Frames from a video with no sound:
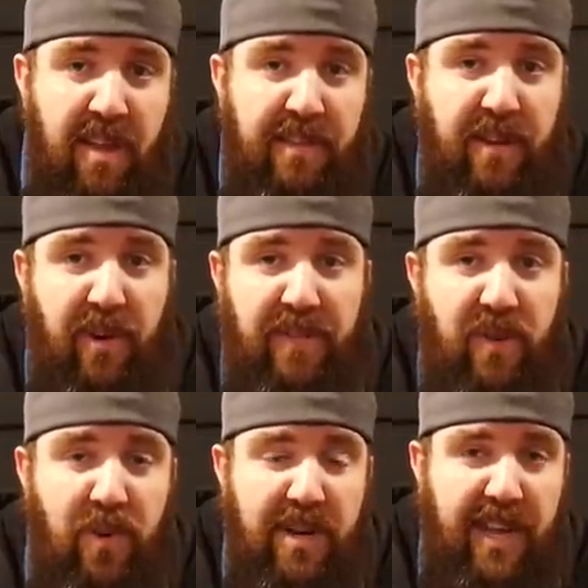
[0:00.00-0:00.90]
So if
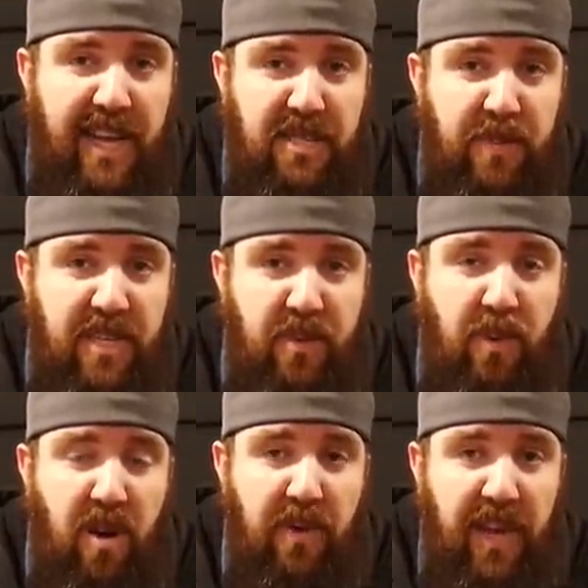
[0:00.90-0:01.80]
you want to catch me
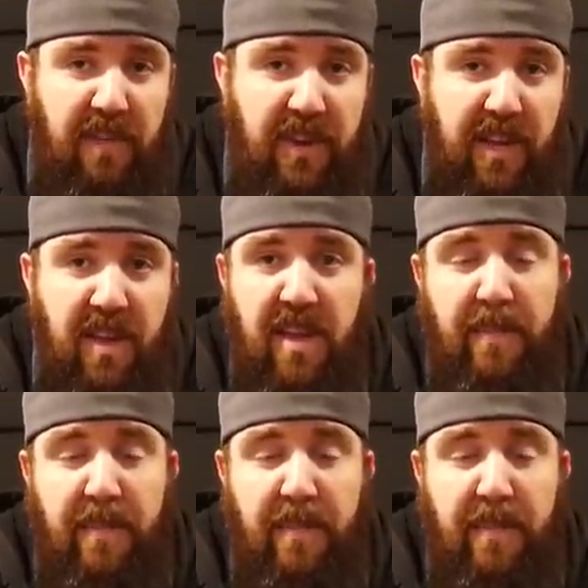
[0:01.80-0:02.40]
tomorrow evening,